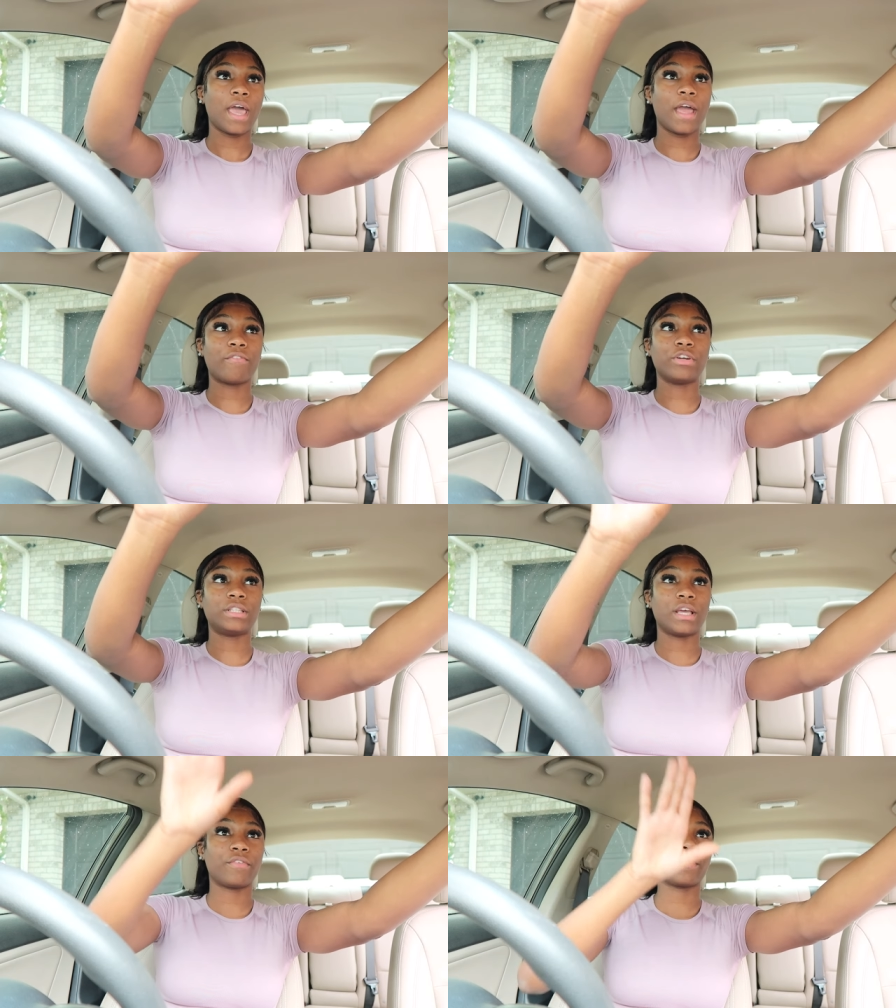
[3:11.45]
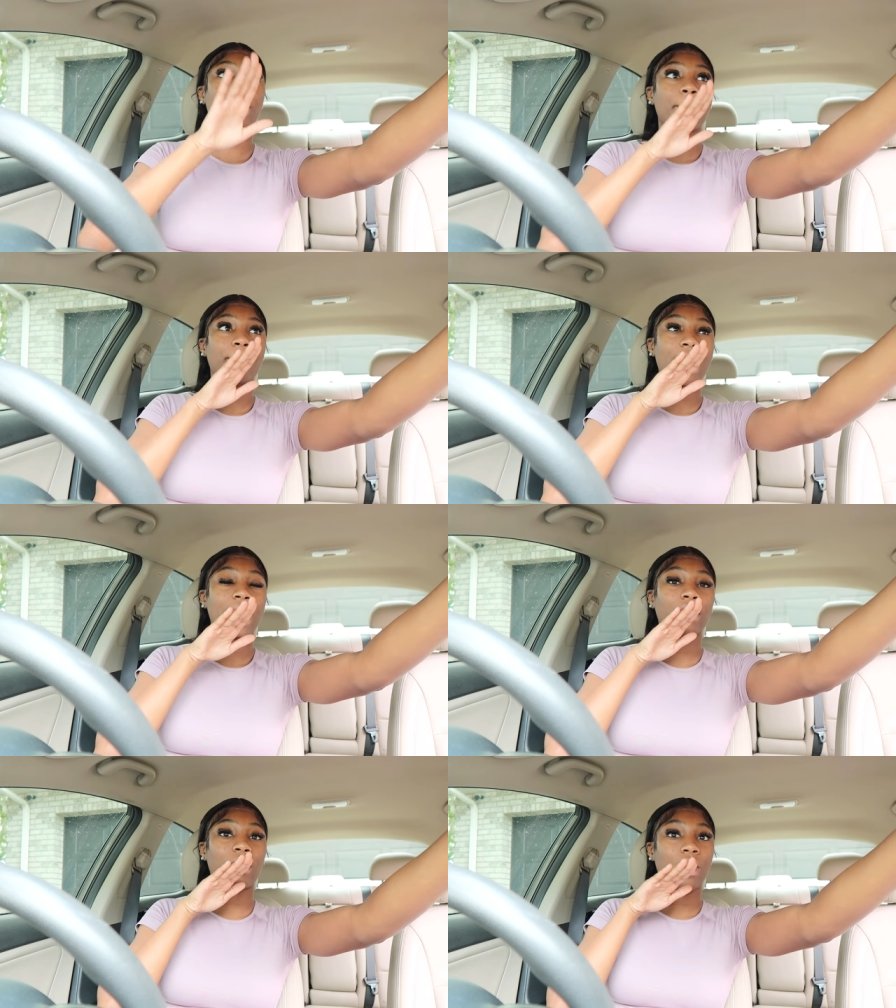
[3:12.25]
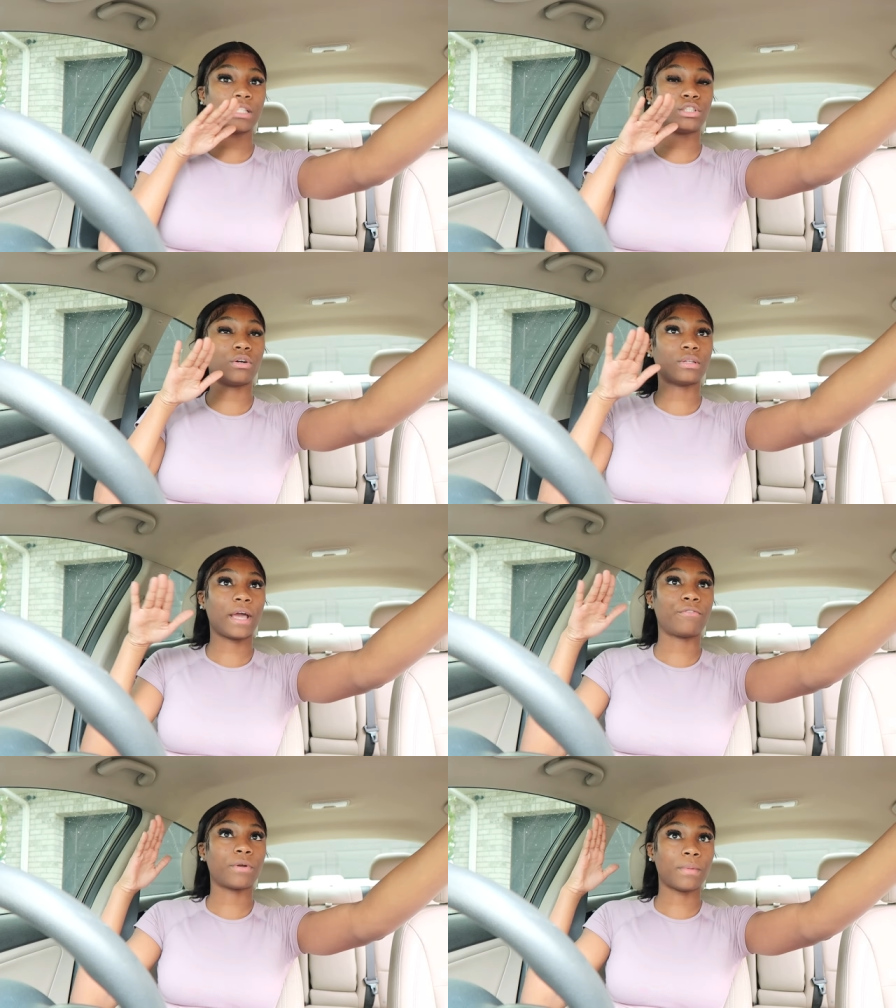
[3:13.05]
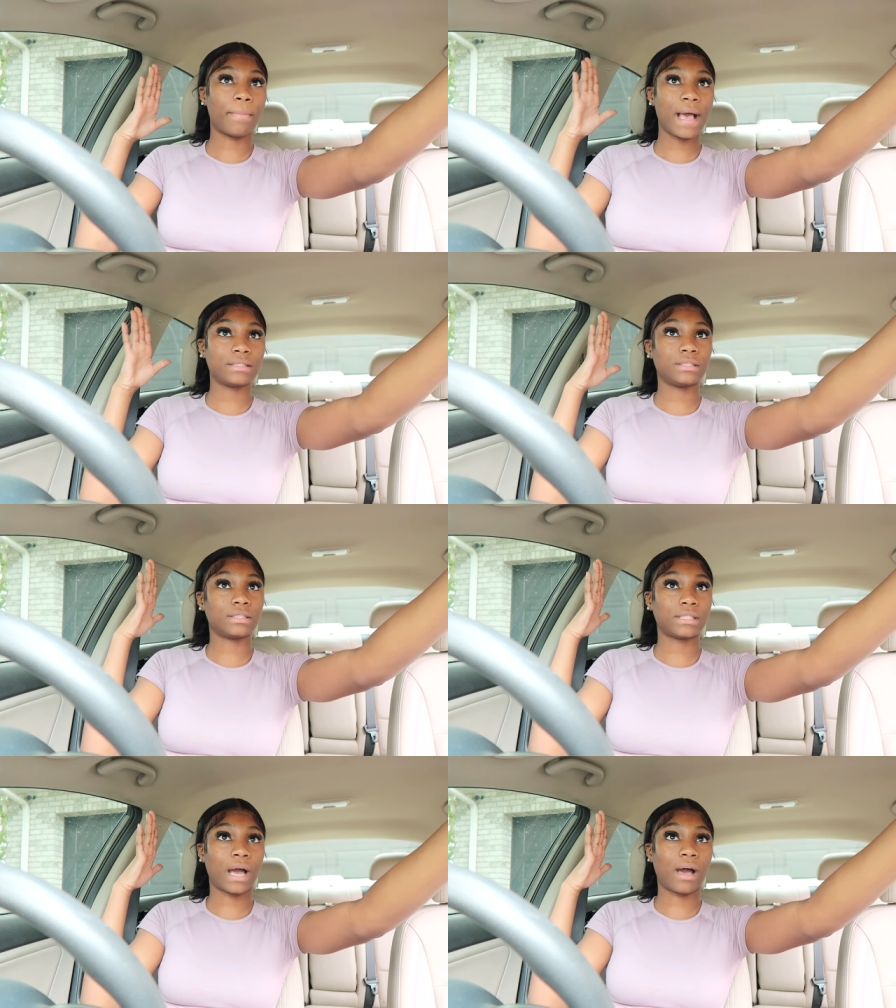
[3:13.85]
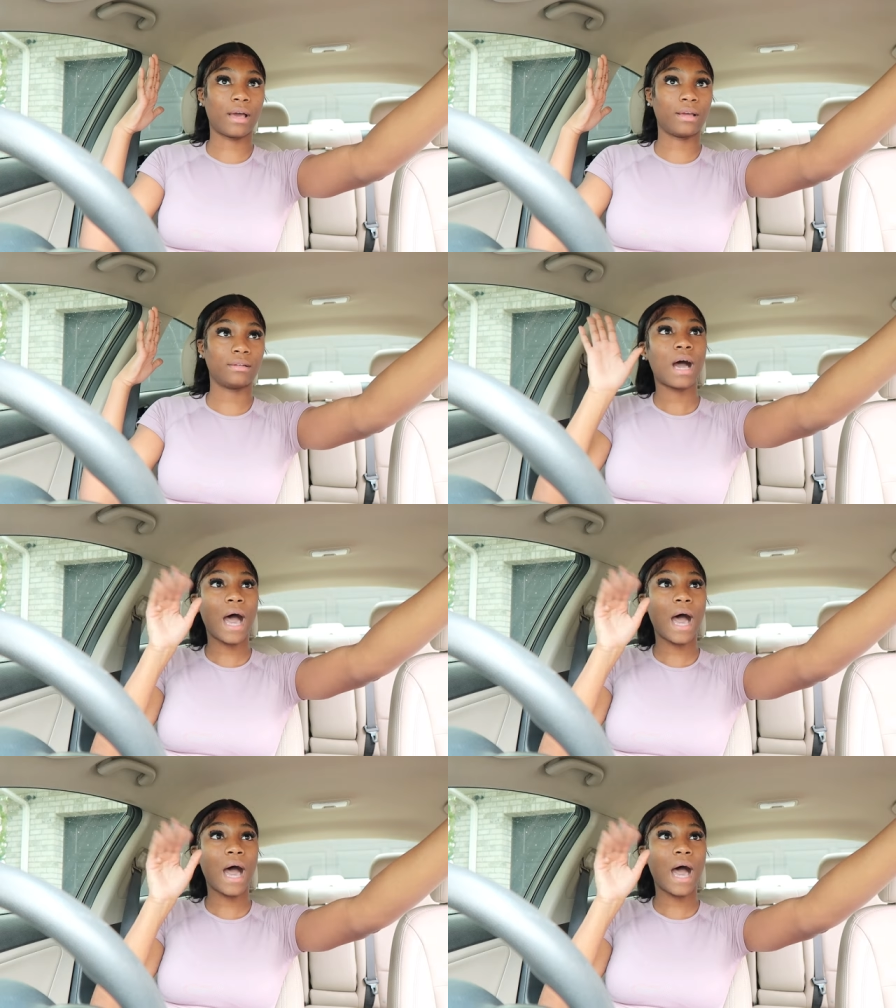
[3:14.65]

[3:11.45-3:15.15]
everything from the back and also like from the passenger side